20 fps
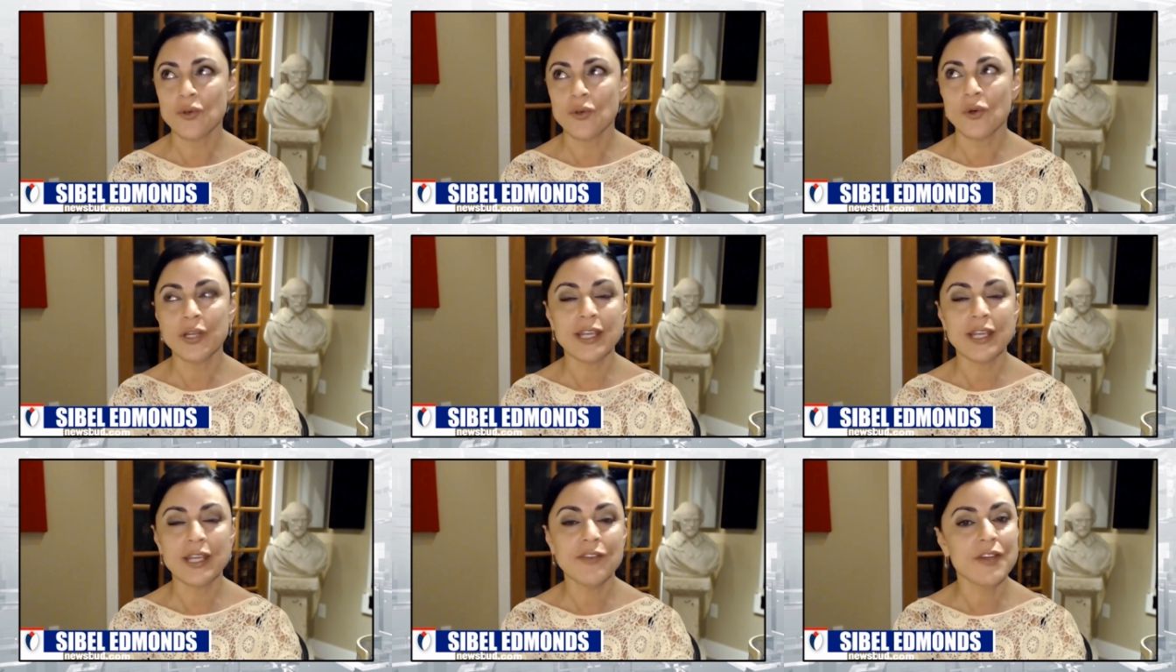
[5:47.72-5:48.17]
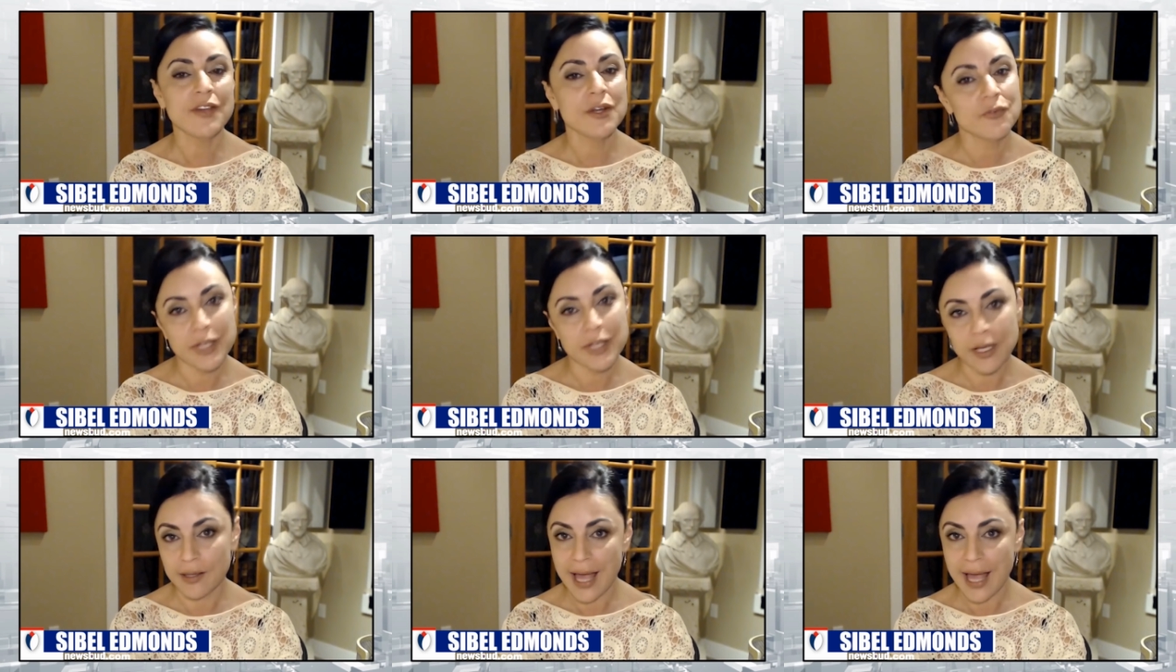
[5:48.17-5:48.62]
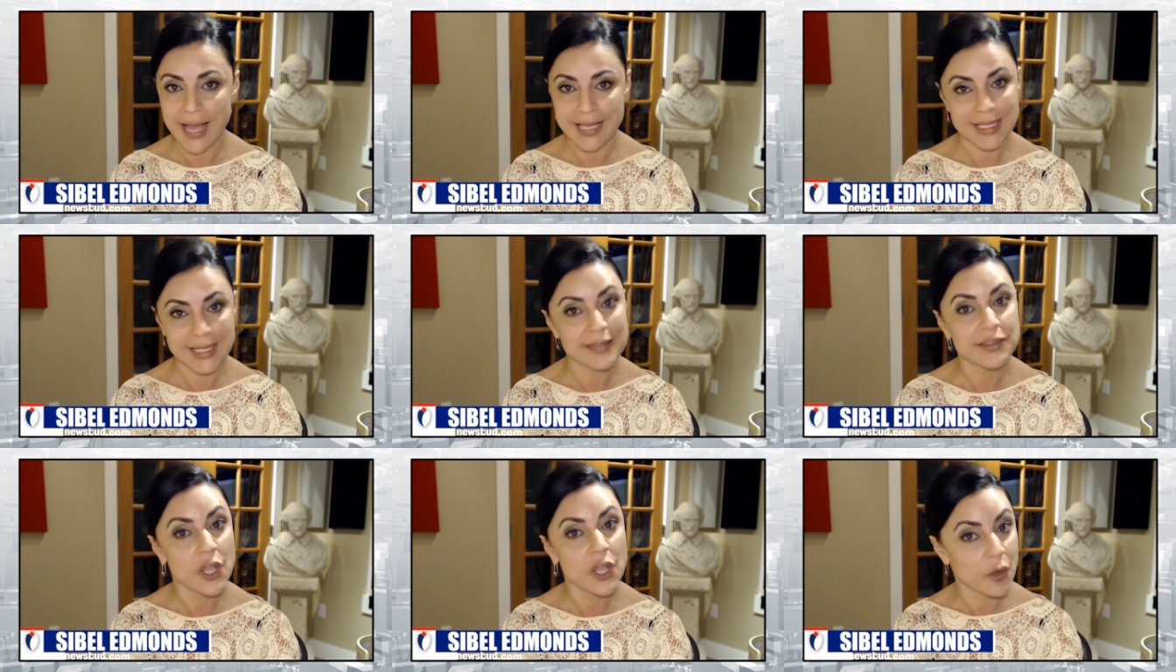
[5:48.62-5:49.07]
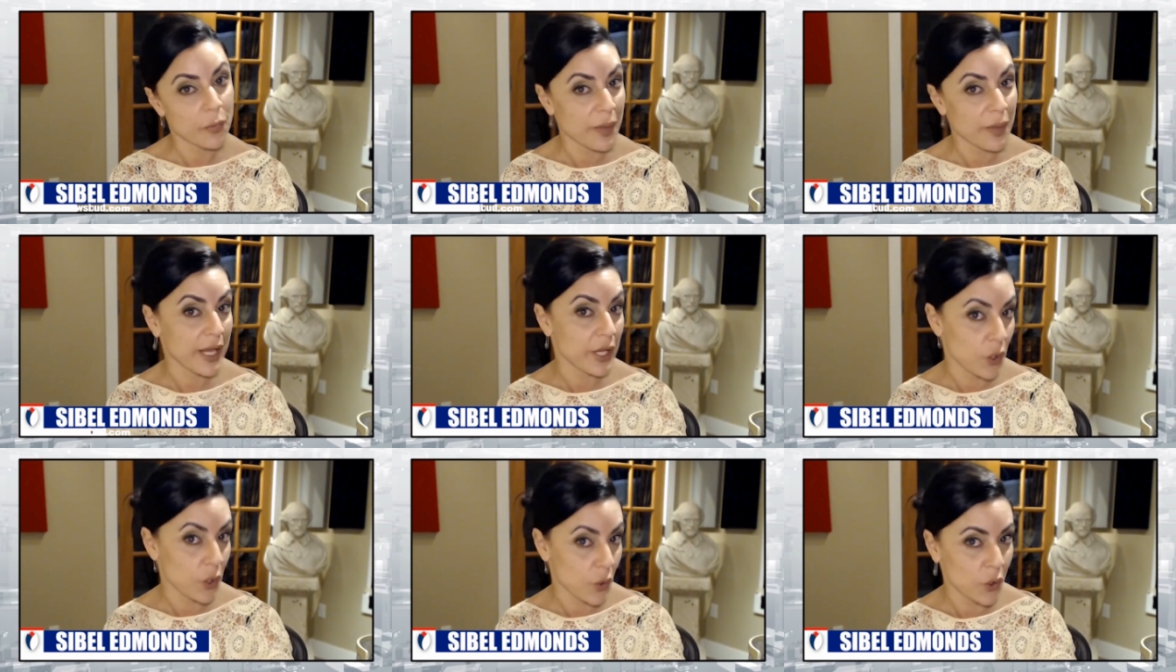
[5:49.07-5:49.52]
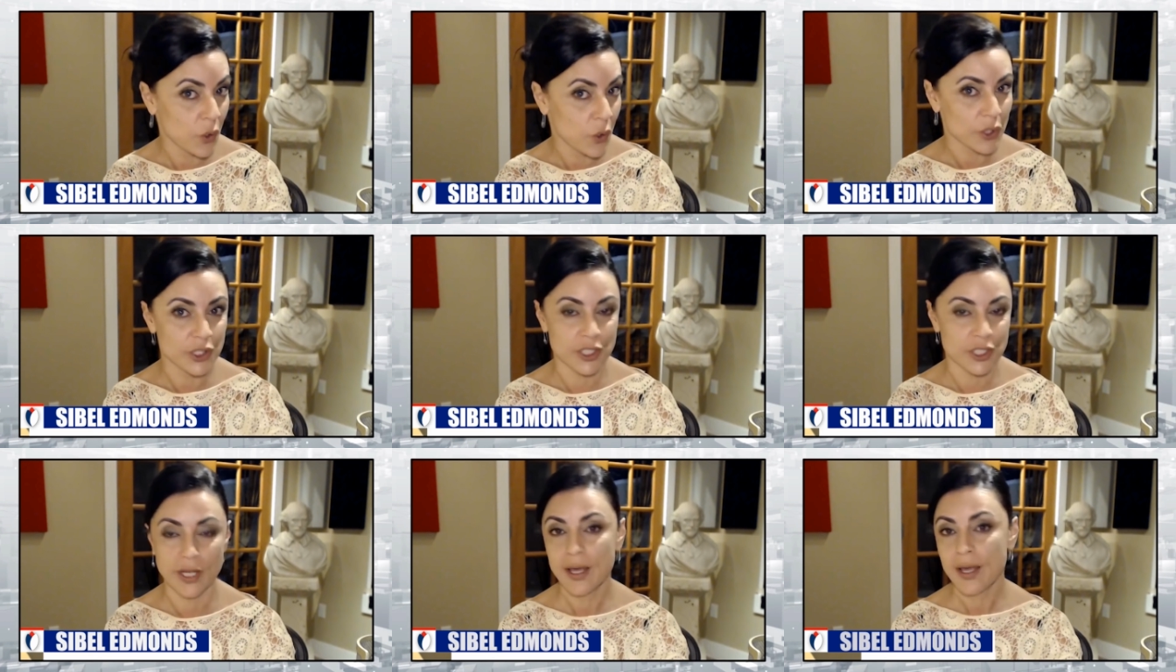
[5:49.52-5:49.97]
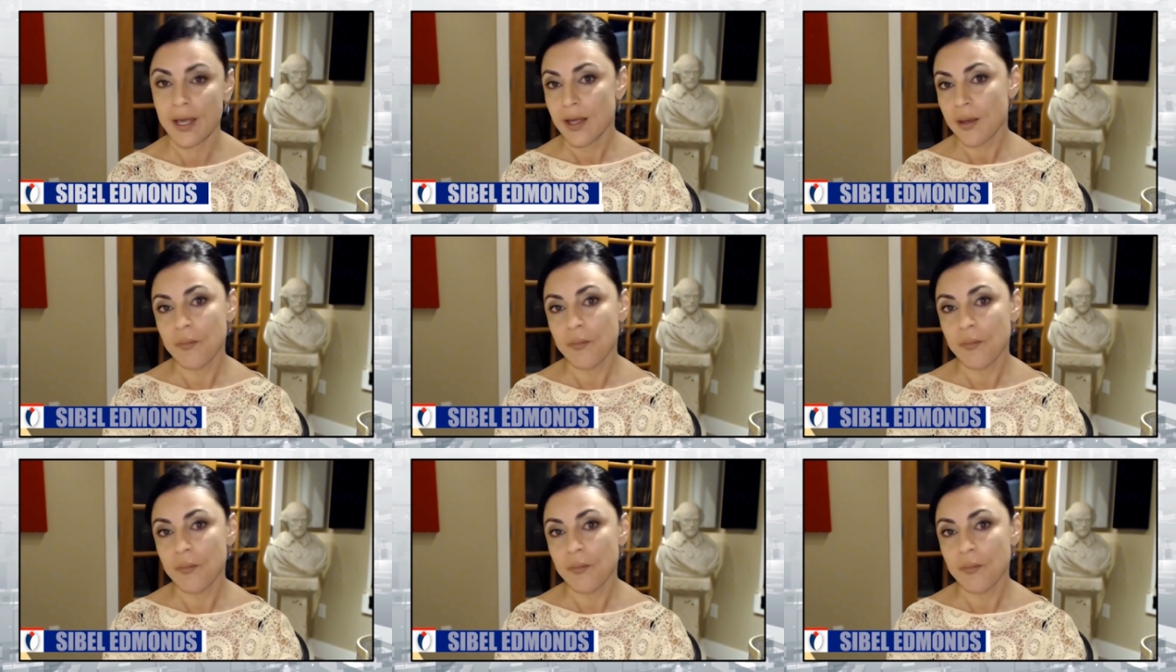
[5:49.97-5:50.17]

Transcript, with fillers: they don't even realize that they are being hooked.